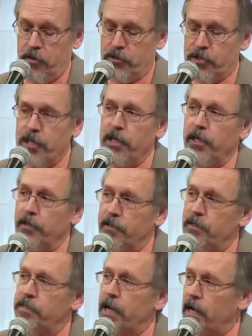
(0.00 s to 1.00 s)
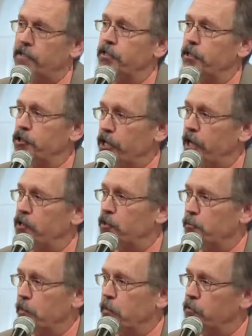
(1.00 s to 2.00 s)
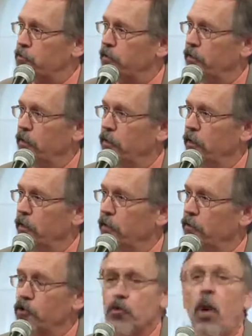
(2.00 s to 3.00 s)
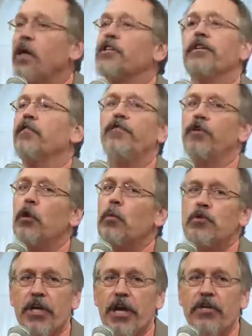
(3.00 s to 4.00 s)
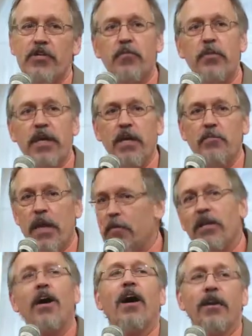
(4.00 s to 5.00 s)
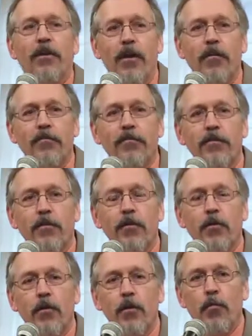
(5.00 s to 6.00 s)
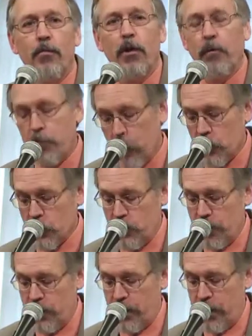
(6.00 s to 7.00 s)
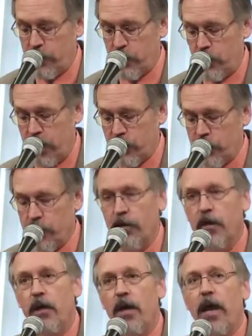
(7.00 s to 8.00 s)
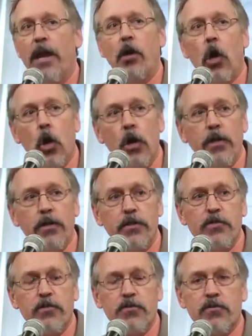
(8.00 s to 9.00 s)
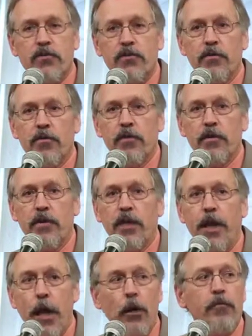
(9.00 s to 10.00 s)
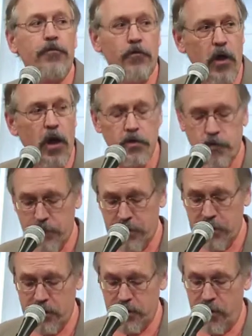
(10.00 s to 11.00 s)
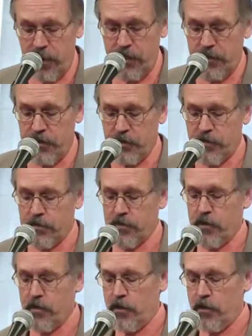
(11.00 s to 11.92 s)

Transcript: Seeing this has to change a person. Just watching the film changed me, maybe not enough, but it pushed me in that direction. And artists can help philosophers and scientists.